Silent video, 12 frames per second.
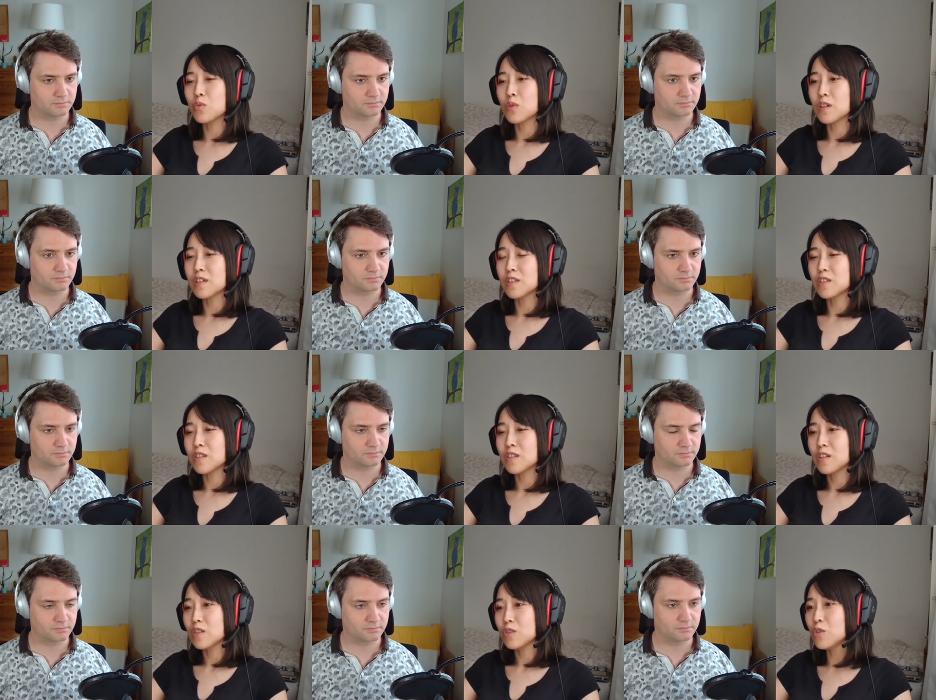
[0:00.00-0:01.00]
Speaker 1: toward
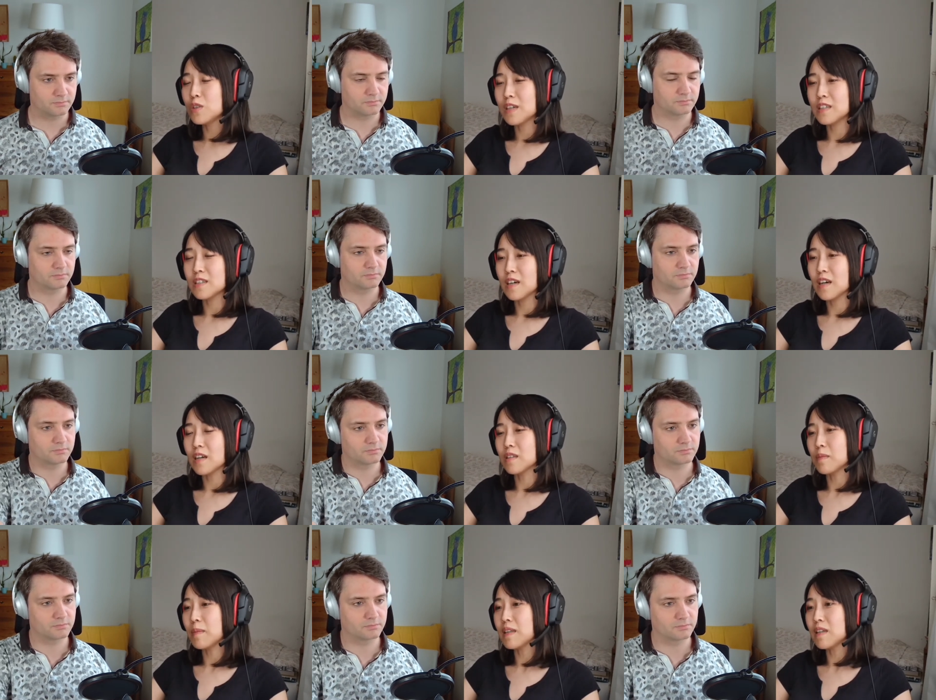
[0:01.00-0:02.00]
new data,
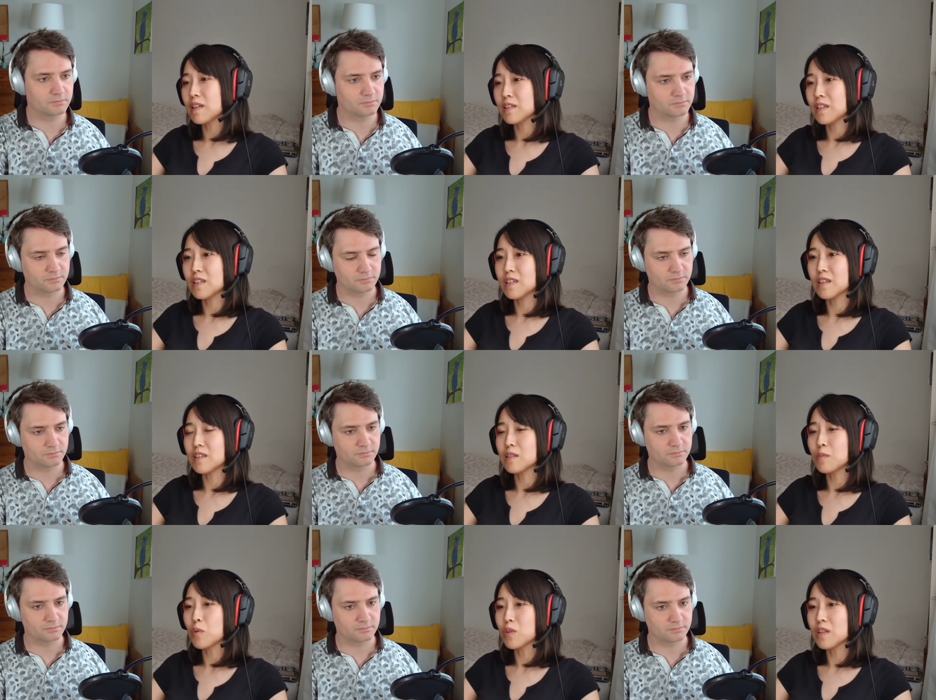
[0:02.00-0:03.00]
the medical data this
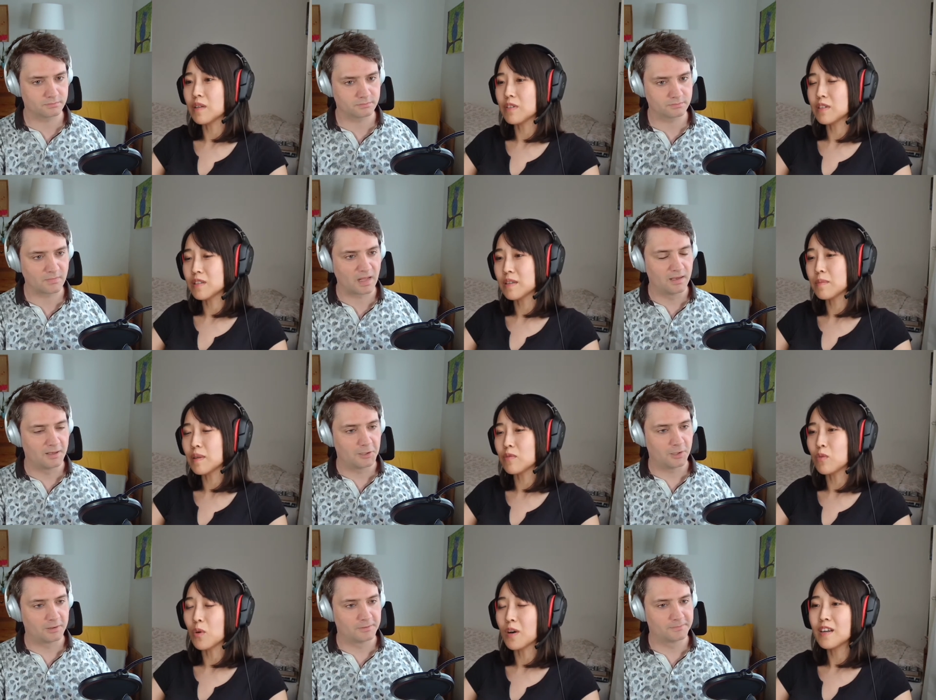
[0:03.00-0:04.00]
model never seen
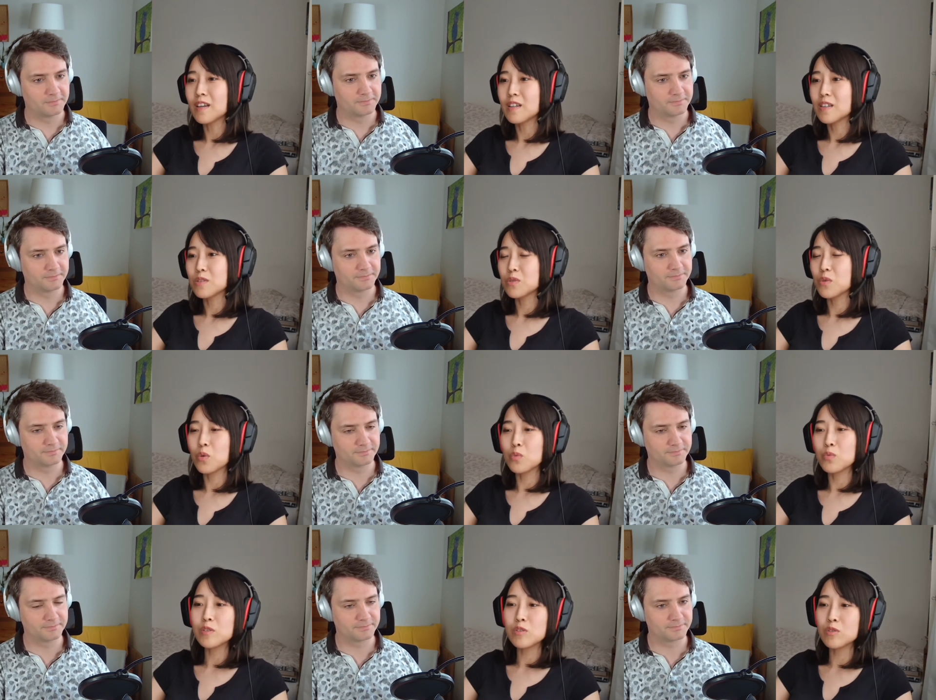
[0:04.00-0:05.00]
before. So
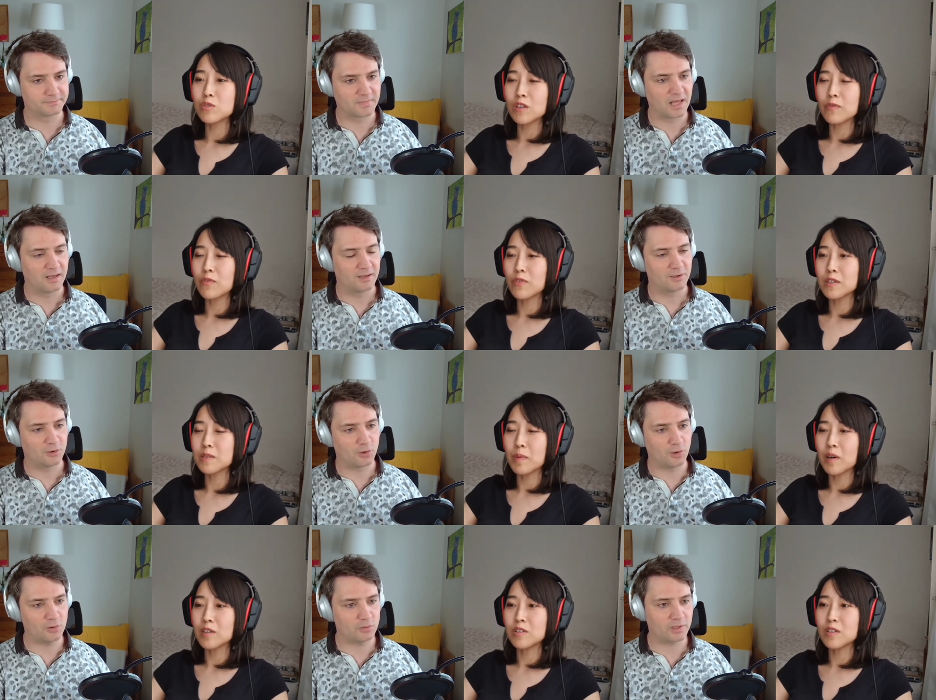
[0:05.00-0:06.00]
we'll do that first
Speaker 2: part.
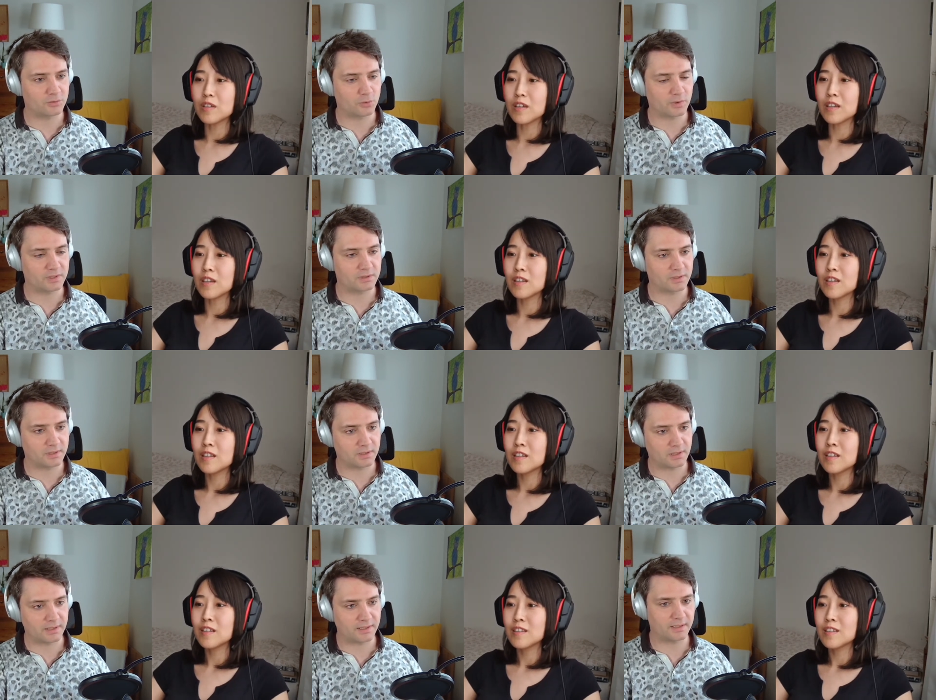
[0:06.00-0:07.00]
All right, great. And
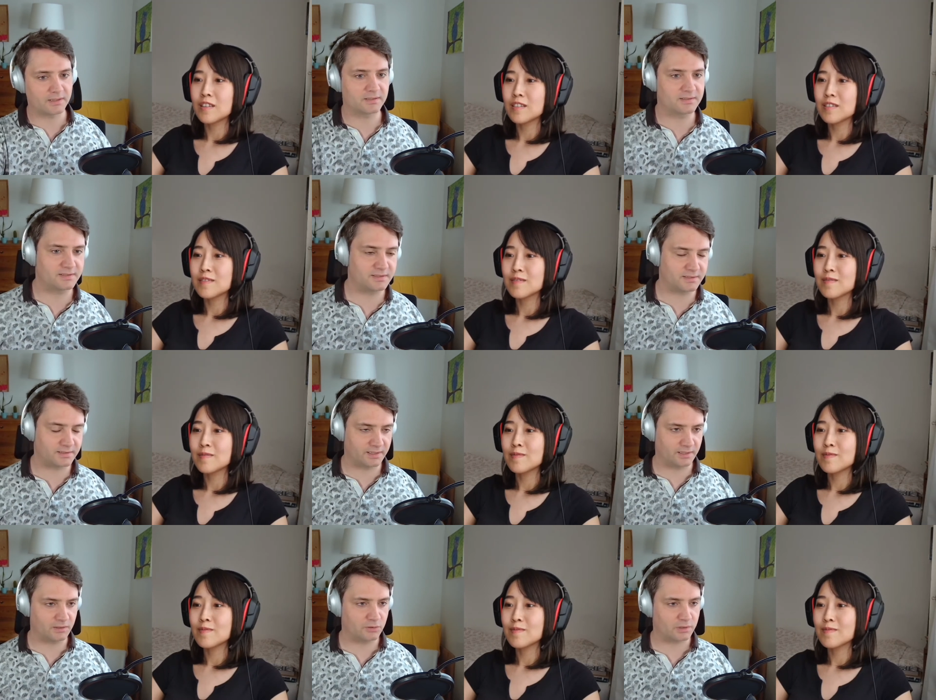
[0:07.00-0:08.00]
I
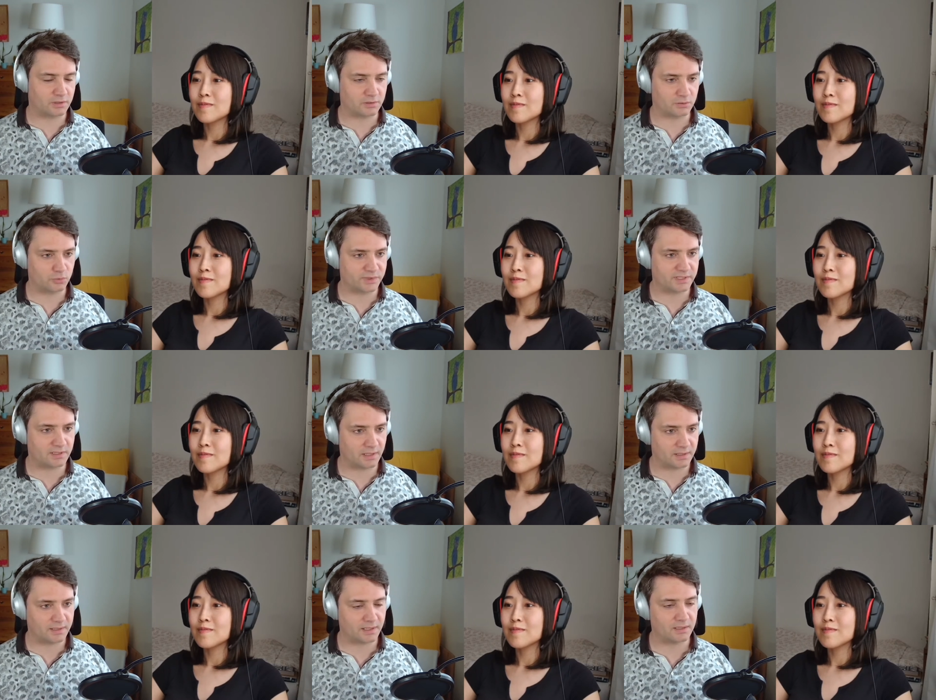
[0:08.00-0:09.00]
think we start
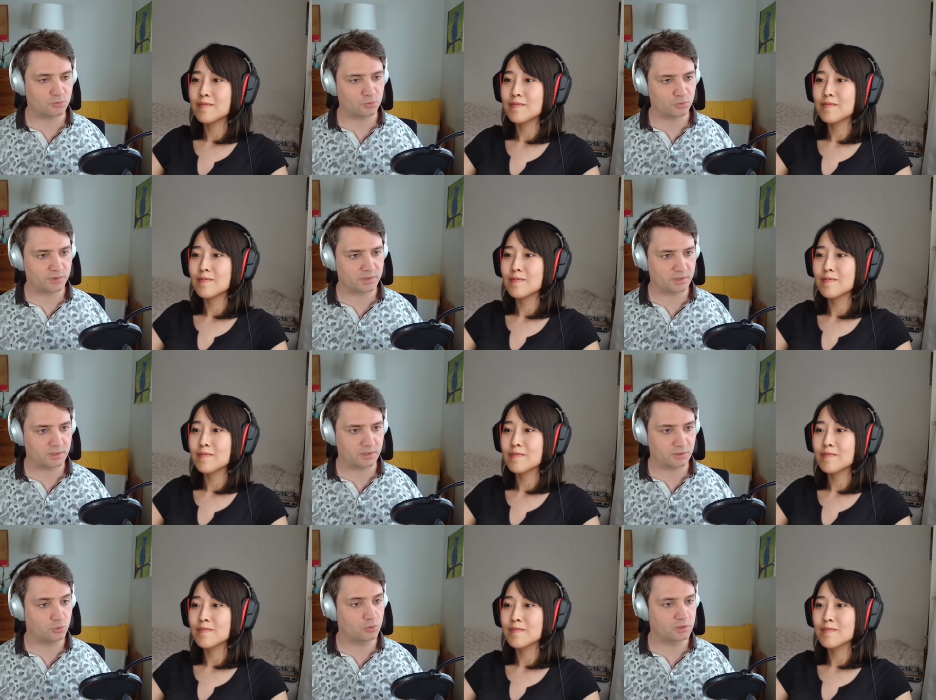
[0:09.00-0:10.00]
again with the
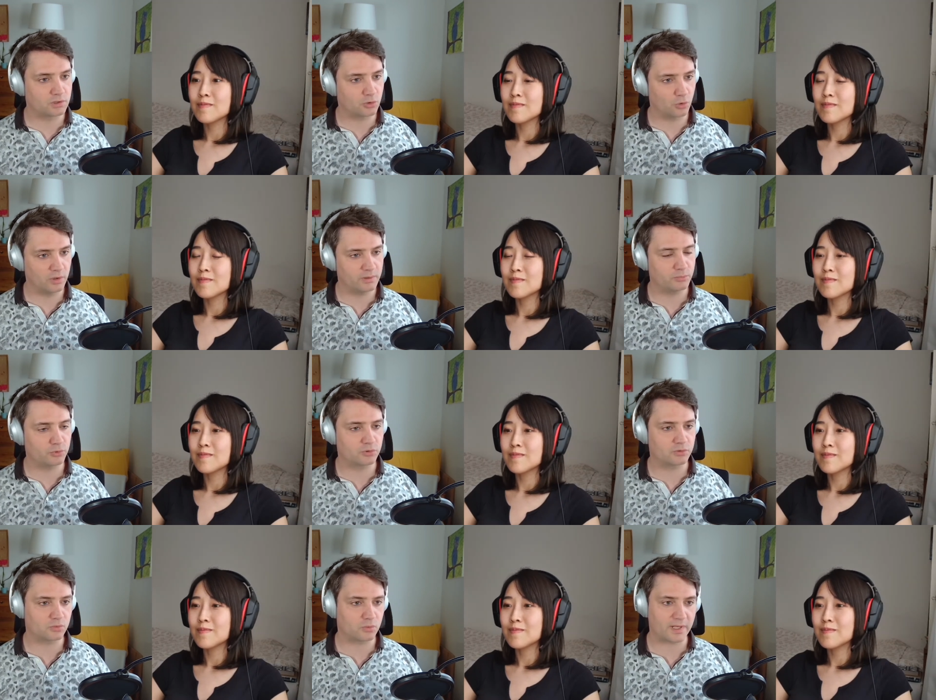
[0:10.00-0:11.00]
Google Colab book,
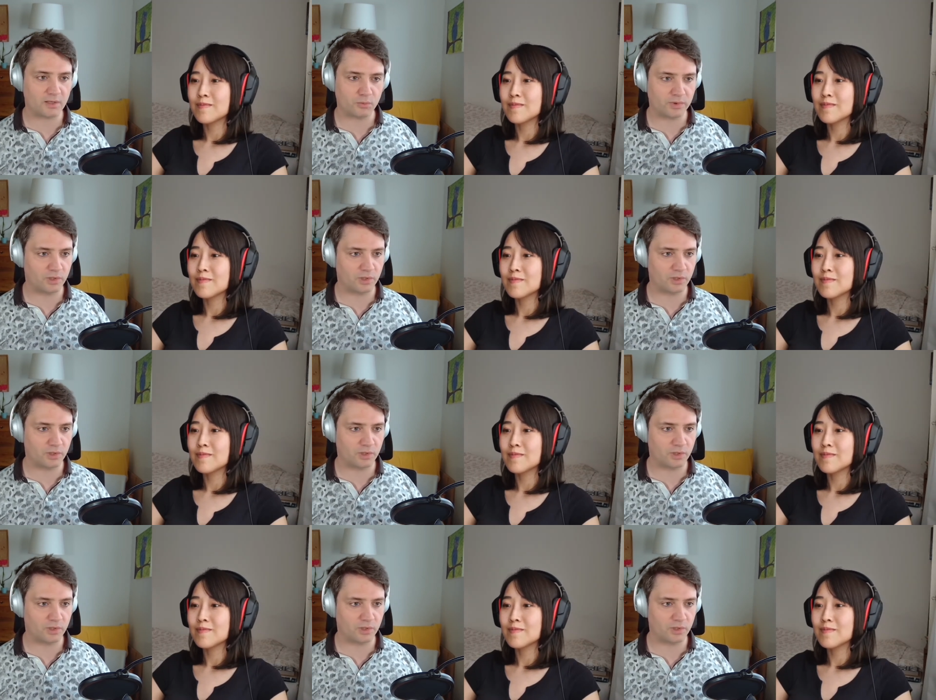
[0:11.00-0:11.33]
where we